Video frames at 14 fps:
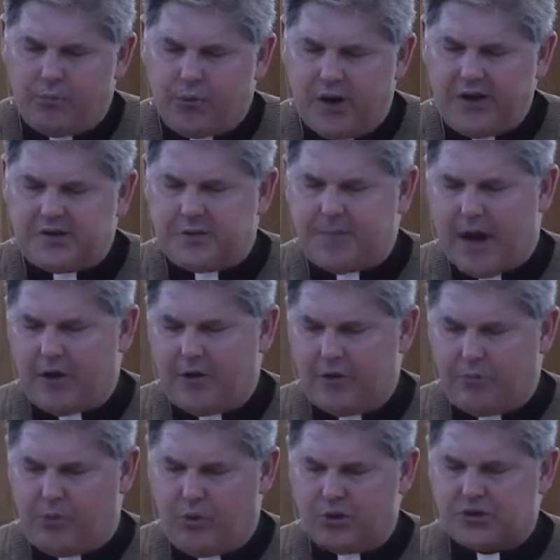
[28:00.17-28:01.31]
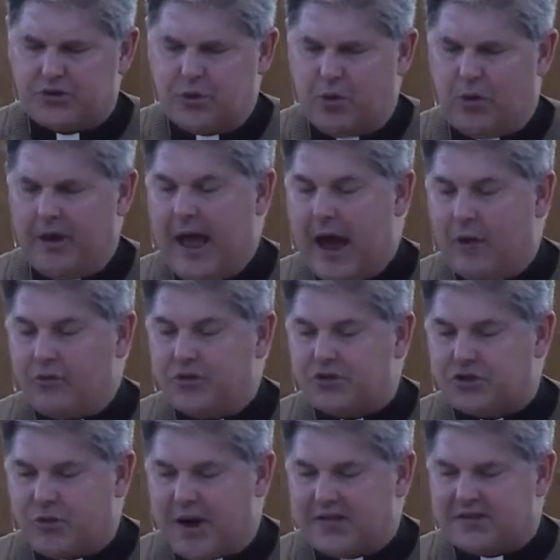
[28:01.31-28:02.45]
brings about in the poor soul and how
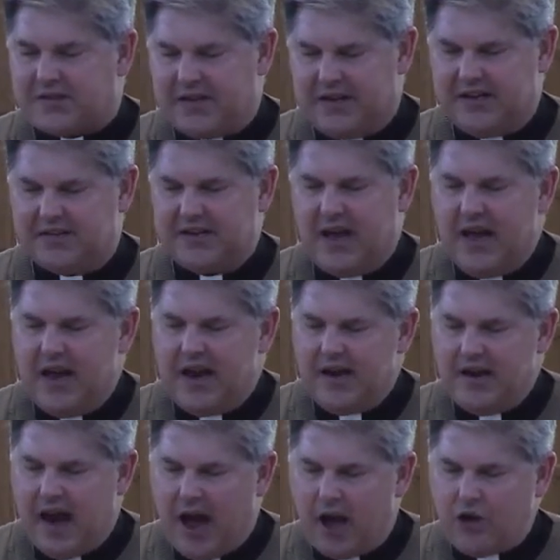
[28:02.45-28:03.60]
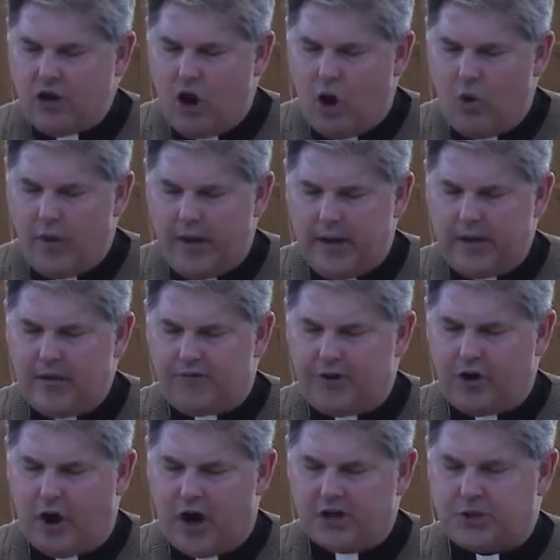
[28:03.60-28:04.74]
distressed it is, not knowing if
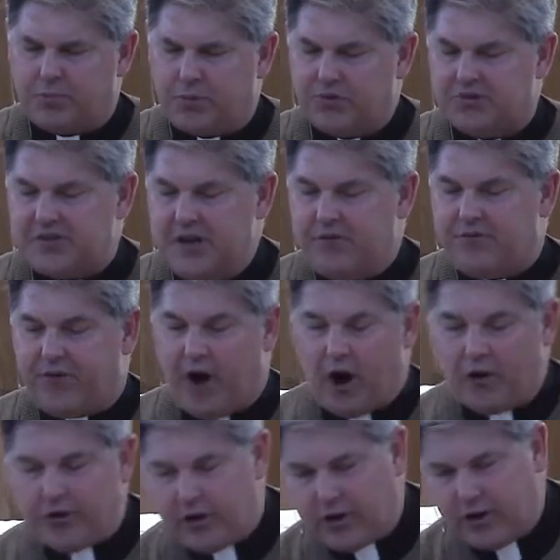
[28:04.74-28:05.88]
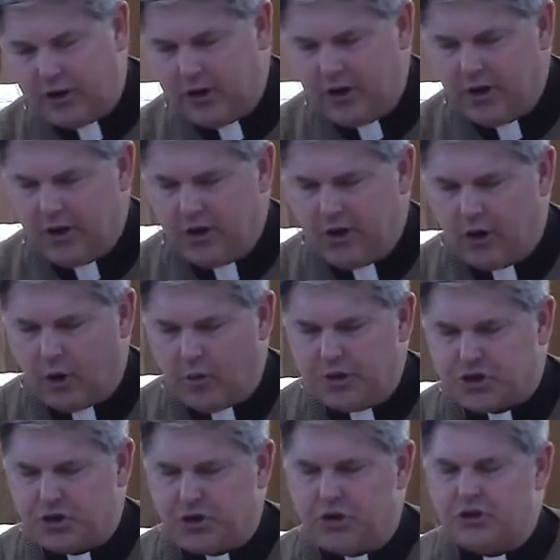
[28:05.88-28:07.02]
it ought to proceed farther or
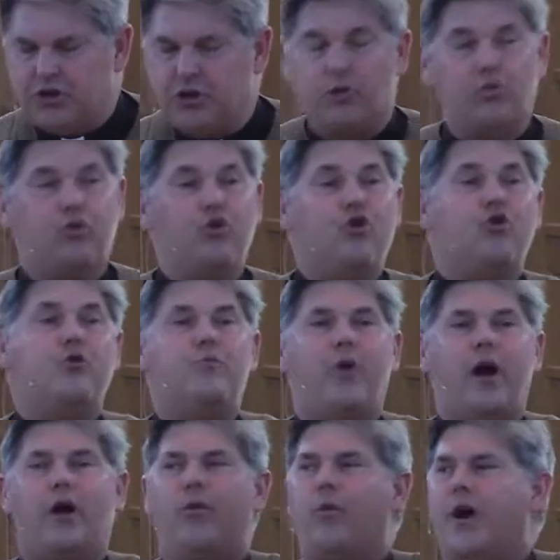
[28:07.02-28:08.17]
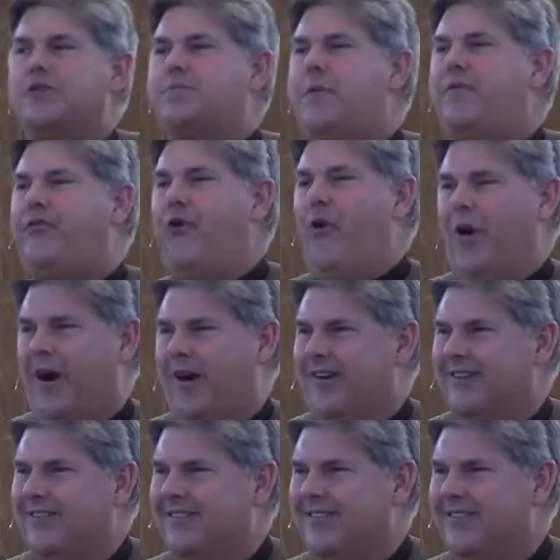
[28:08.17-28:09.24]
return to the room where it was before.